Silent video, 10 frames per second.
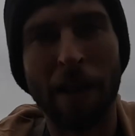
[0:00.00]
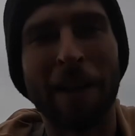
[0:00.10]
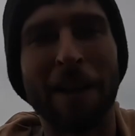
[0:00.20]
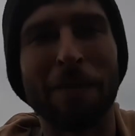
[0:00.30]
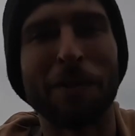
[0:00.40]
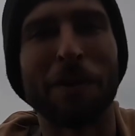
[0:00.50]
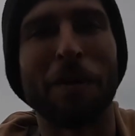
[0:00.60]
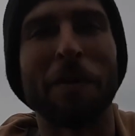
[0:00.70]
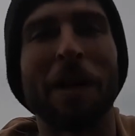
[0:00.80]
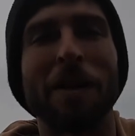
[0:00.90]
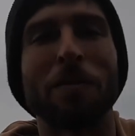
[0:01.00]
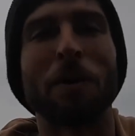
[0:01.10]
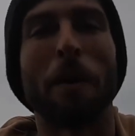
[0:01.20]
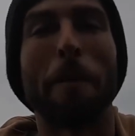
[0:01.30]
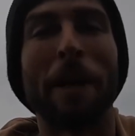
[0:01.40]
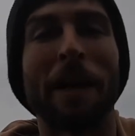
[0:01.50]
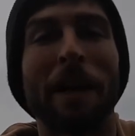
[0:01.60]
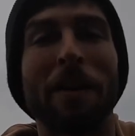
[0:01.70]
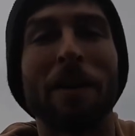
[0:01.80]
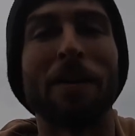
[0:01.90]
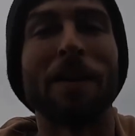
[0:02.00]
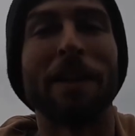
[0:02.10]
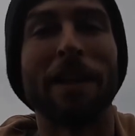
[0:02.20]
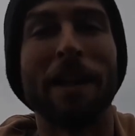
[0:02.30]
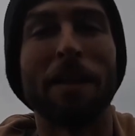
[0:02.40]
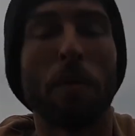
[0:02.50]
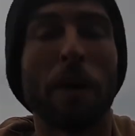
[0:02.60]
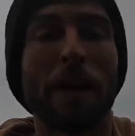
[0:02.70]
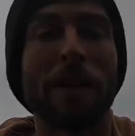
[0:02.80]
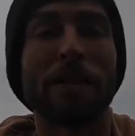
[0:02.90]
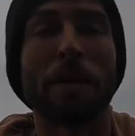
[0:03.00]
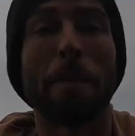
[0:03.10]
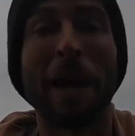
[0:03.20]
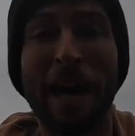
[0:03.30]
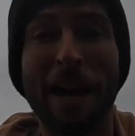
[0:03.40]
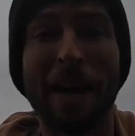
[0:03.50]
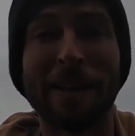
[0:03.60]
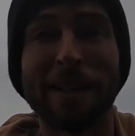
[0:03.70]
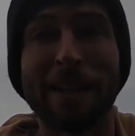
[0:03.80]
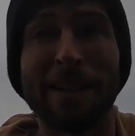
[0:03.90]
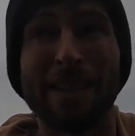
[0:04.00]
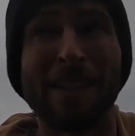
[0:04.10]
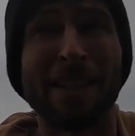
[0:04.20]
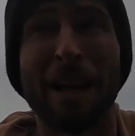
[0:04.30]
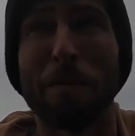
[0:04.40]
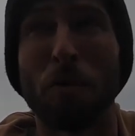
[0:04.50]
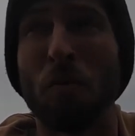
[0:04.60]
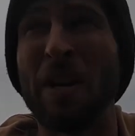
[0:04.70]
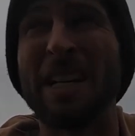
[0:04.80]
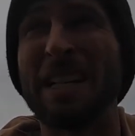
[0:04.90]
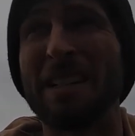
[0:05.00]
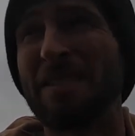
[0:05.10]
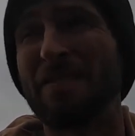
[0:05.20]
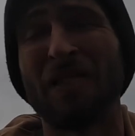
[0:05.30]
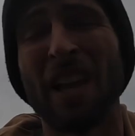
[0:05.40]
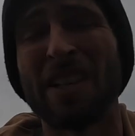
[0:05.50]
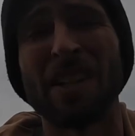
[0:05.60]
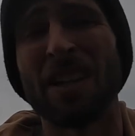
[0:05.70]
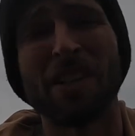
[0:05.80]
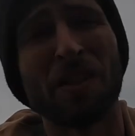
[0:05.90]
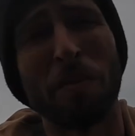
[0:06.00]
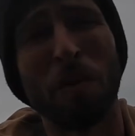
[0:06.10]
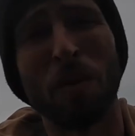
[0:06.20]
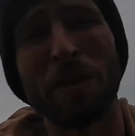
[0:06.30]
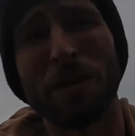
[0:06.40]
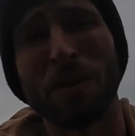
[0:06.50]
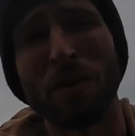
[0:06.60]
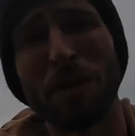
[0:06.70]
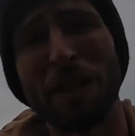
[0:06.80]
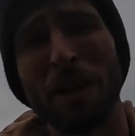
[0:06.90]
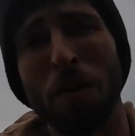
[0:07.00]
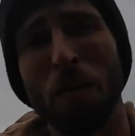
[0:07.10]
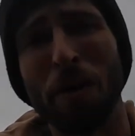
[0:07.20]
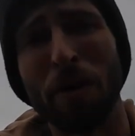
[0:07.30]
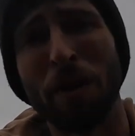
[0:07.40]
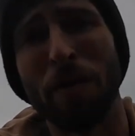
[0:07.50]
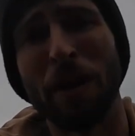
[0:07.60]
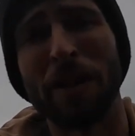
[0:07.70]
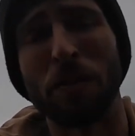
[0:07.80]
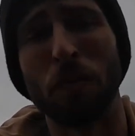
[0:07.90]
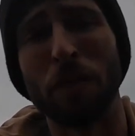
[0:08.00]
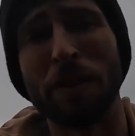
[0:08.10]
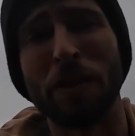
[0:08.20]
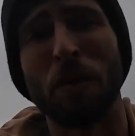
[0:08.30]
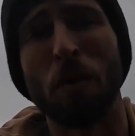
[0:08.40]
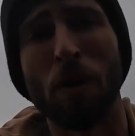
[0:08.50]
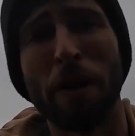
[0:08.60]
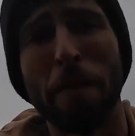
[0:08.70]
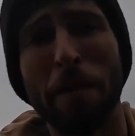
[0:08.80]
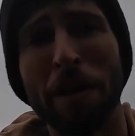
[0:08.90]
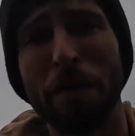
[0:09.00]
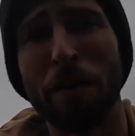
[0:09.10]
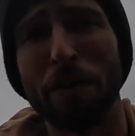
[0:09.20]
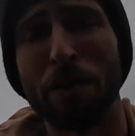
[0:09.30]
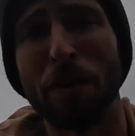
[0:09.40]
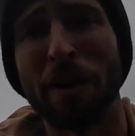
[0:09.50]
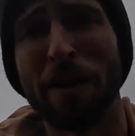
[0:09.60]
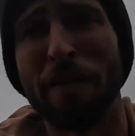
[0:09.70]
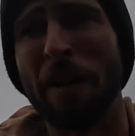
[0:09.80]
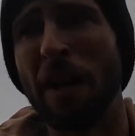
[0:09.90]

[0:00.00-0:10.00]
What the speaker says: Hey, what's up guys? We are back out here again. The rain has passed. It stopped raining last night at some point, so the water level has risen quite a bit. We also have